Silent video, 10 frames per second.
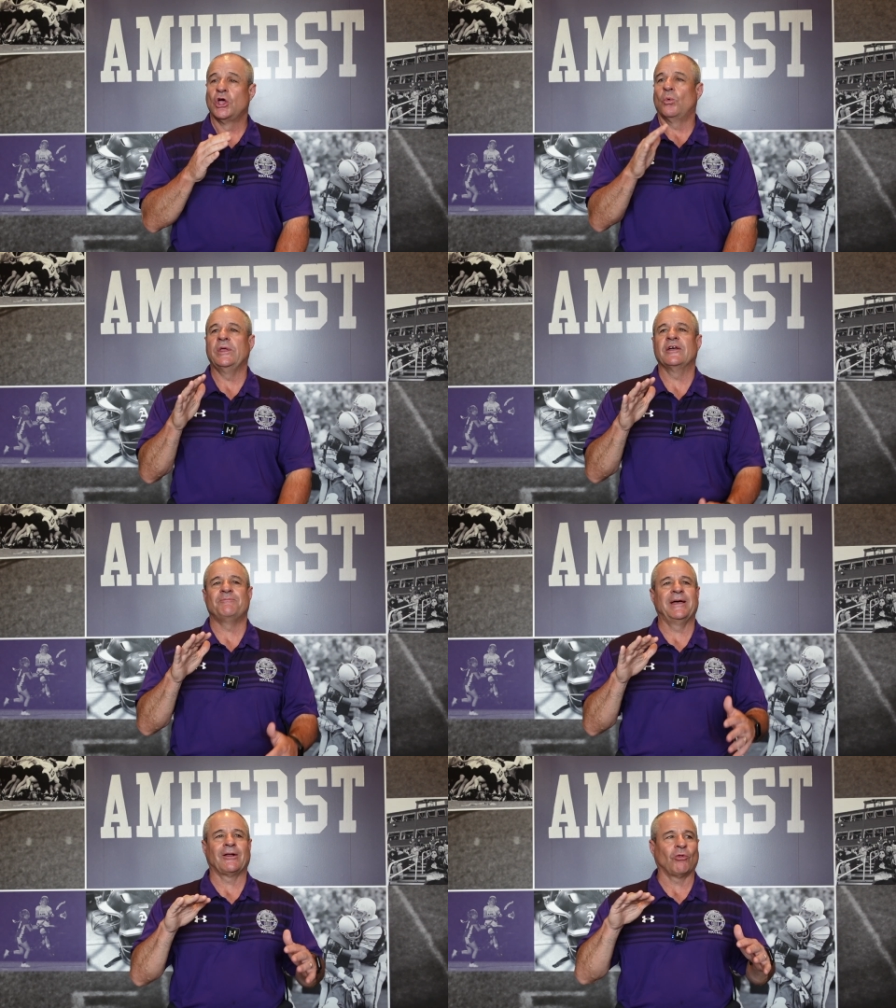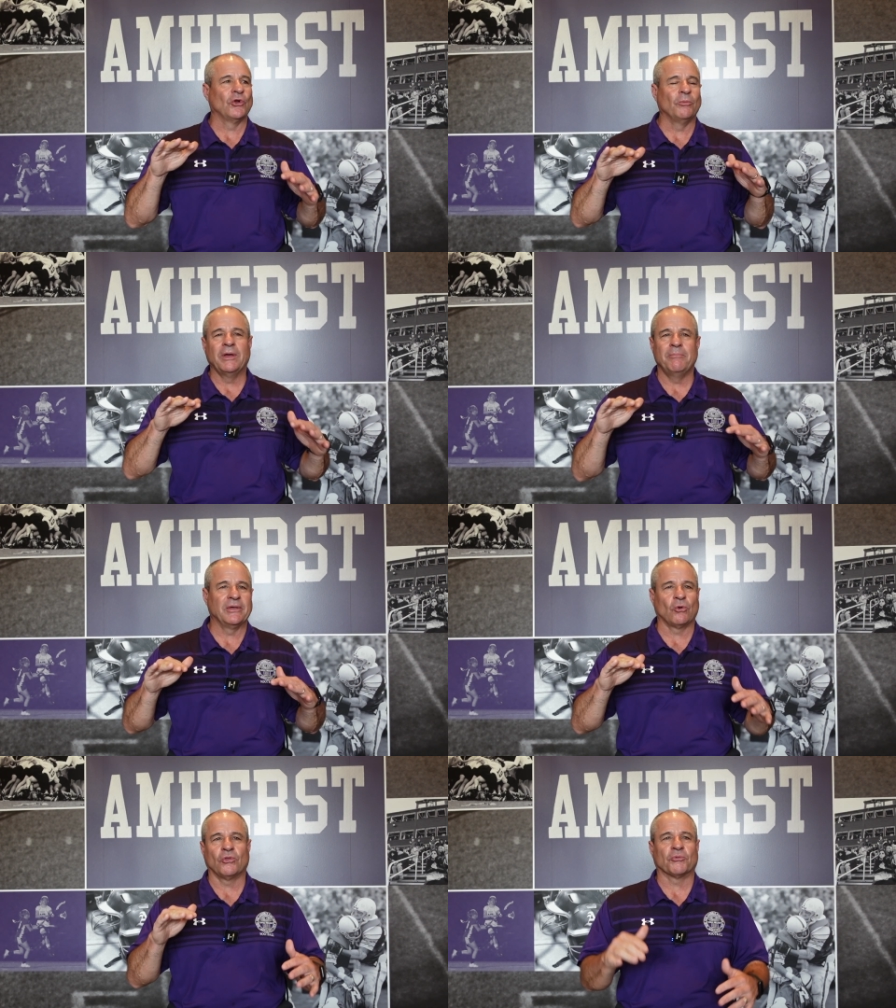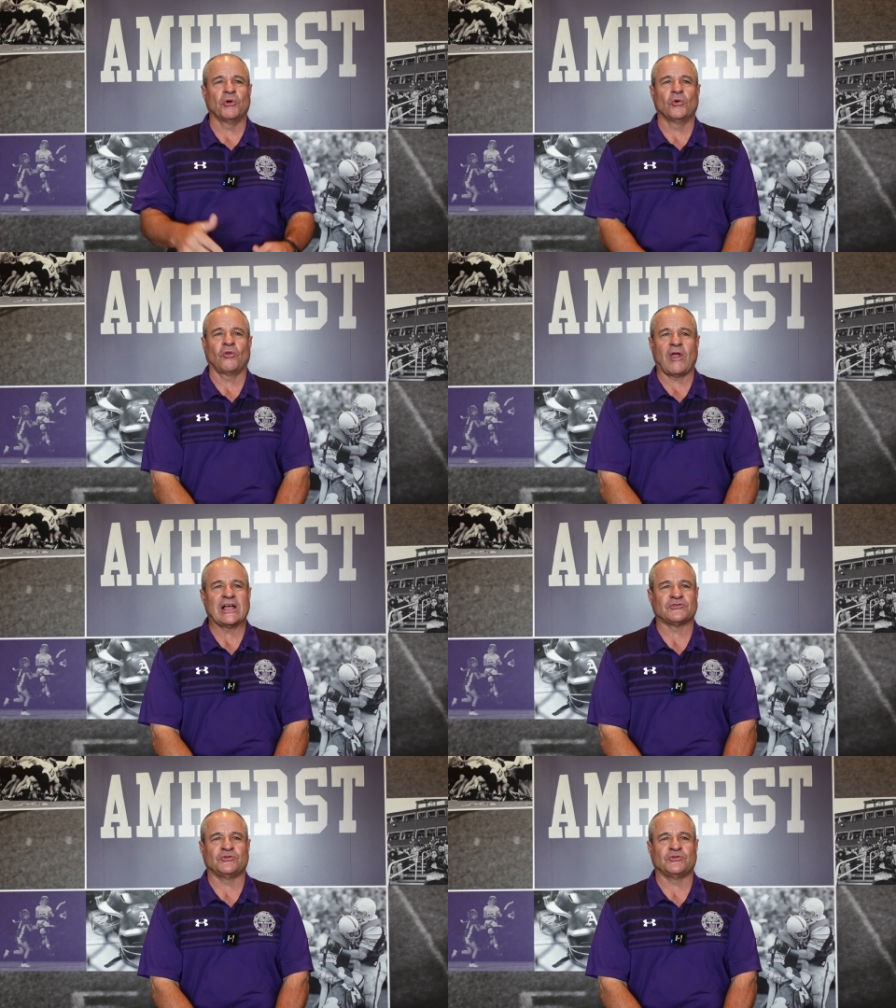We have been a little bit middle of the road the last